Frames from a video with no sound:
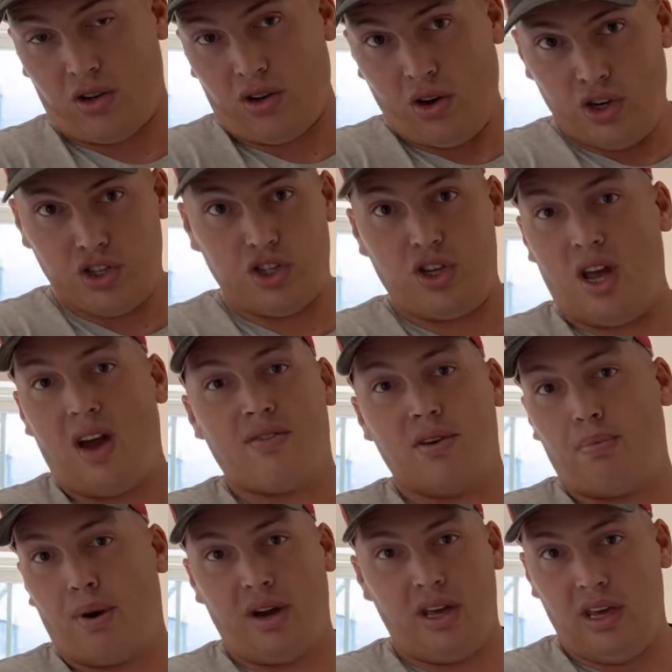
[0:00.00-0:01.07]
Because
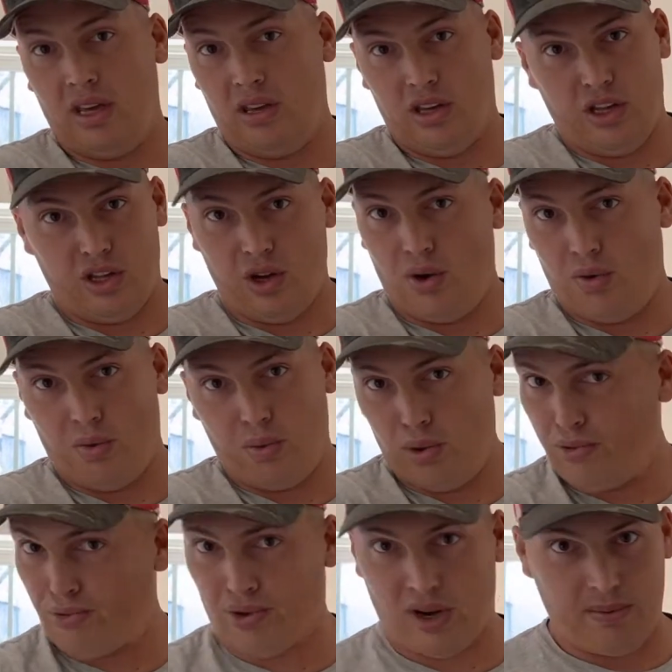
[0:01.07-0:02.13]
you do it with wood
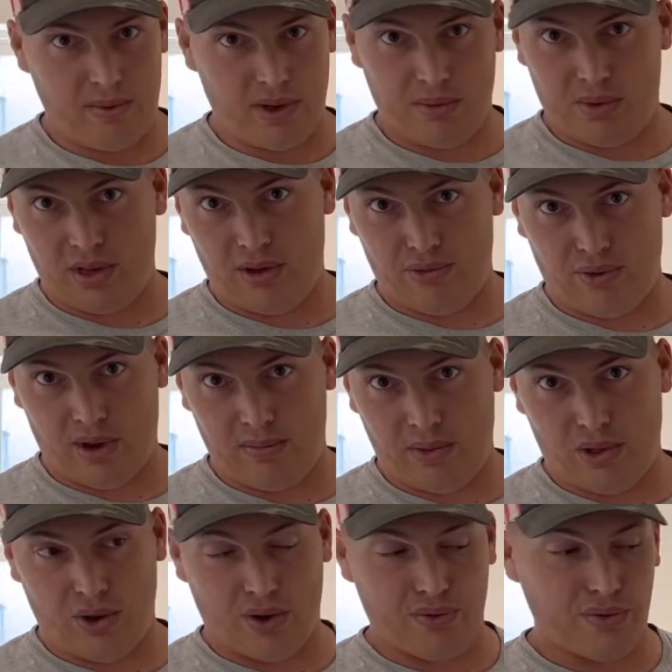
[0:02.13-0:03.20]
framing when you frame the
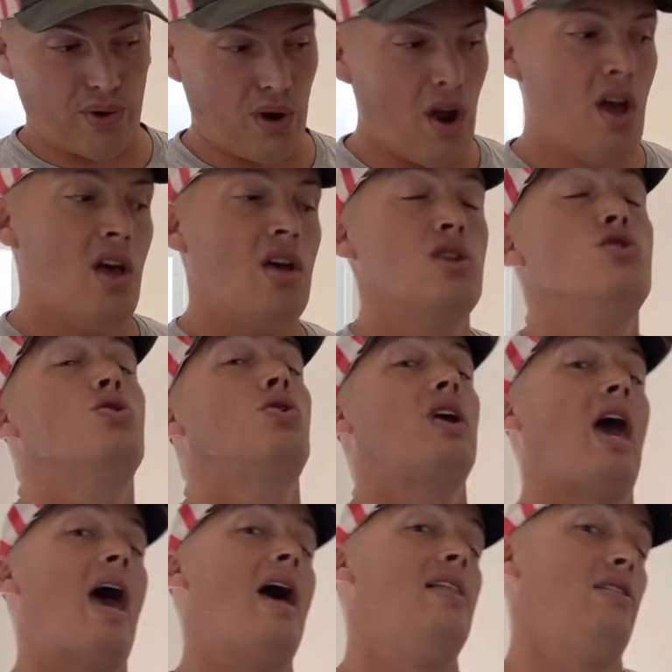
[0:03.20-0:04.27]
third floor. You
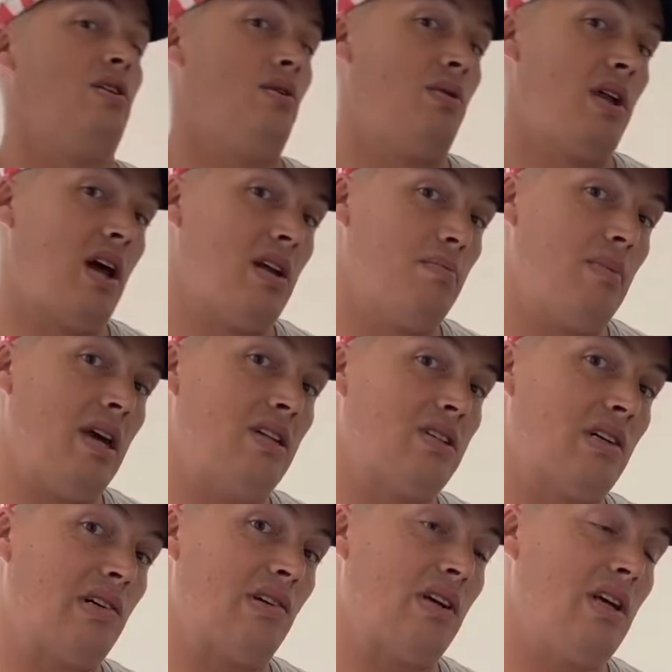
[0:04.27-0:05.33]
can do it out of
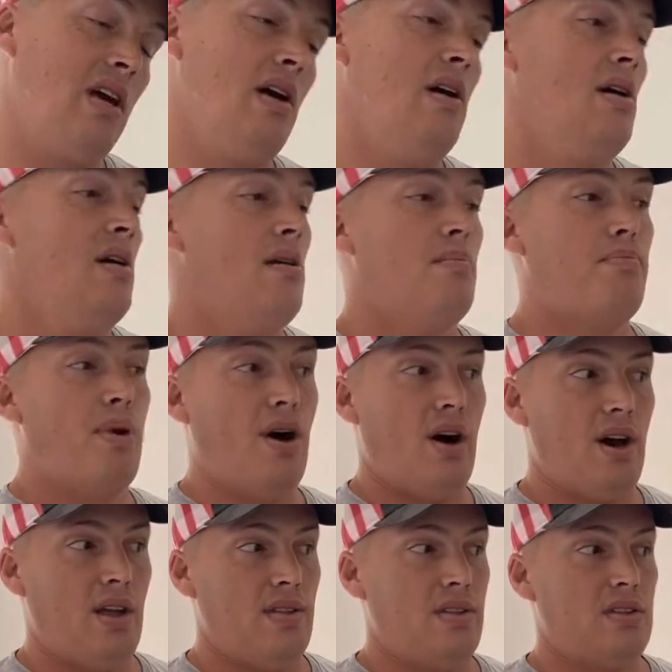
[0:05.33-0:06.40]
masonry,
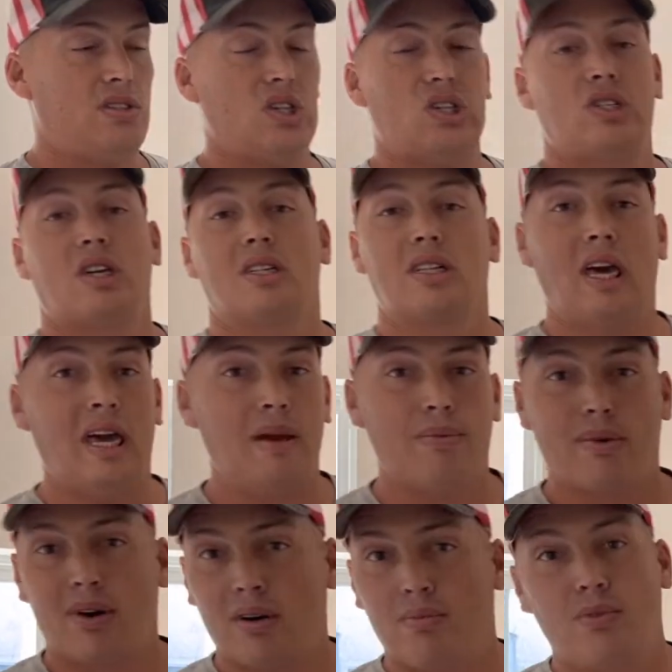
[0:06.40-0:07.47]
but just the
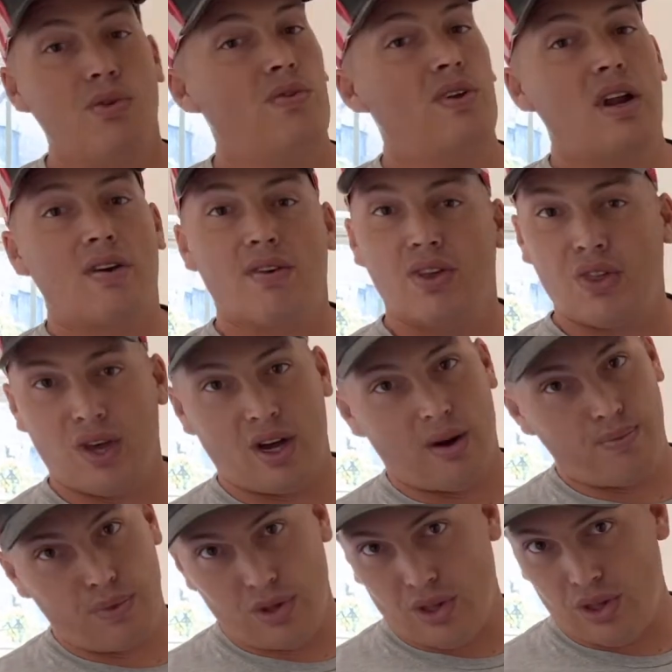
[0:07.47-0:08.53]
labor, moving everything up
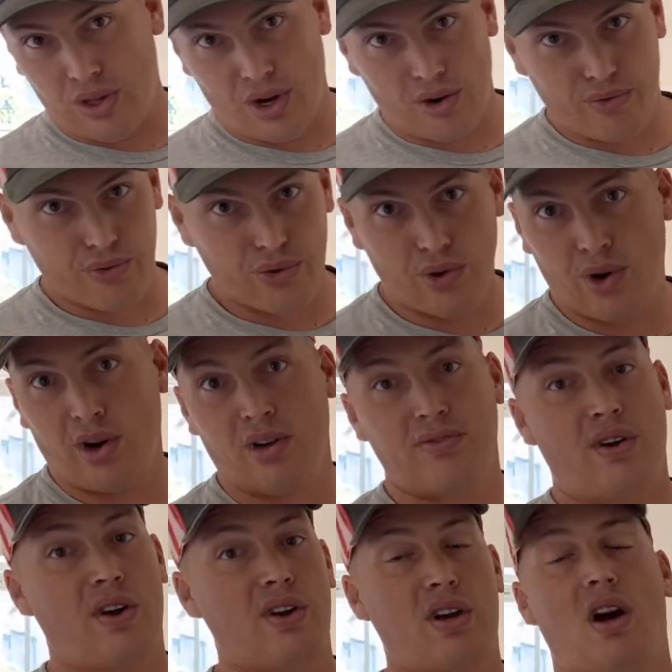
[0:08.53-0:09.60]
to the third floor, it's
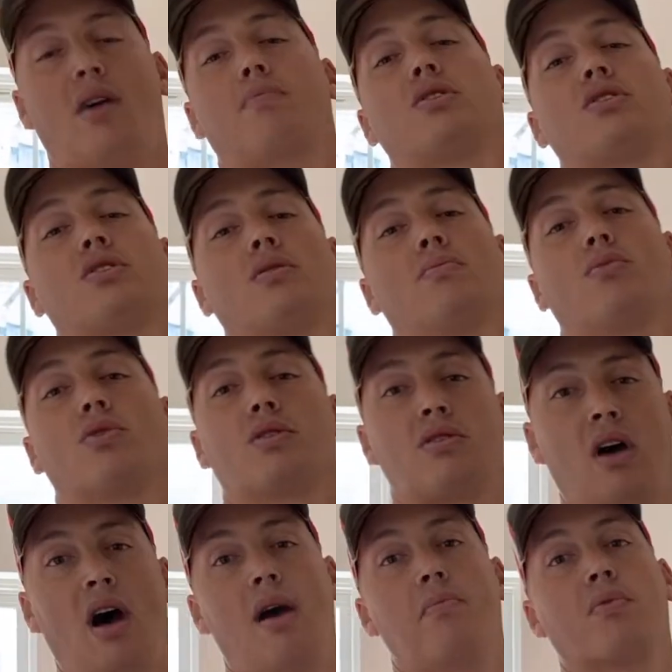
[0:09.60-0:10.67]
very cumbersome, more
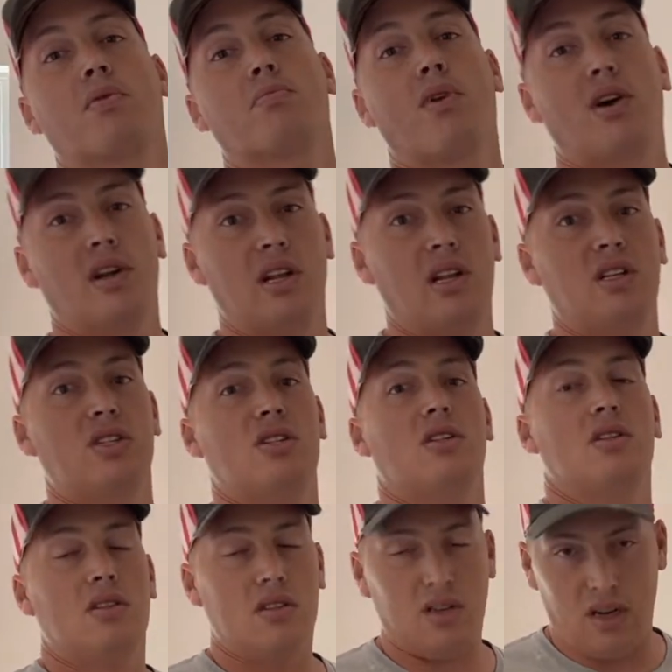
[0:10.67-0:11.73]
time, more money,
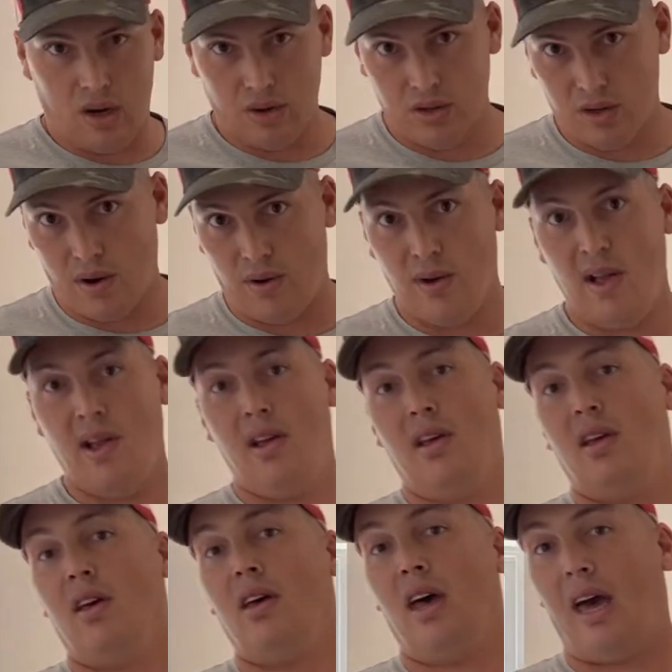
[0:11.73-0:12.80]
so
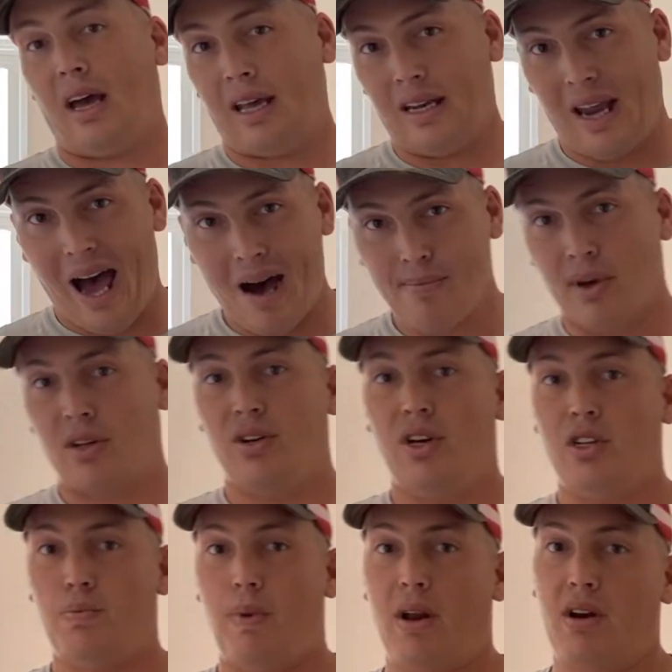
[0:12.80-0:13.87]
economically
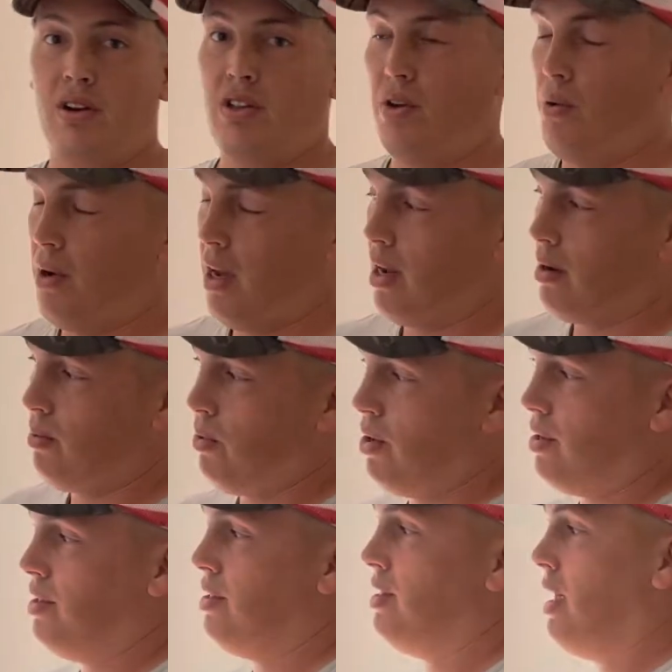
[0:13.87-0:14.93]
it's better to do it out of
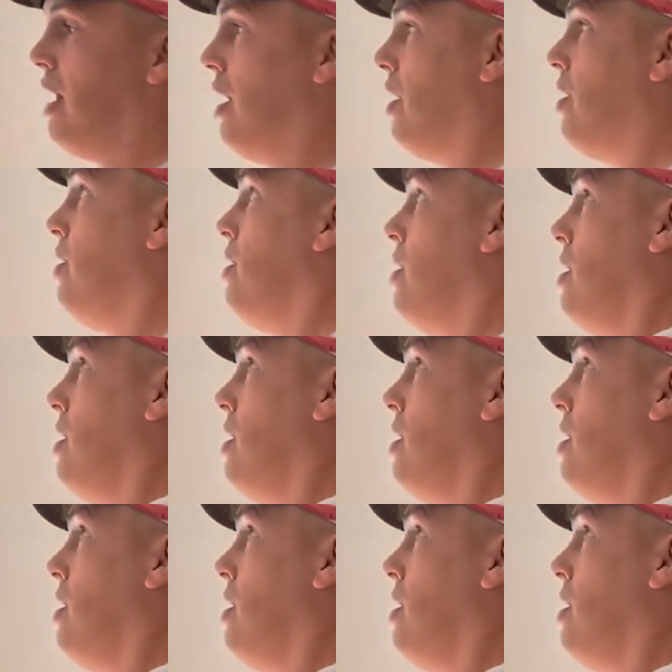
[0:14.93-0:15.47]
wood. Now,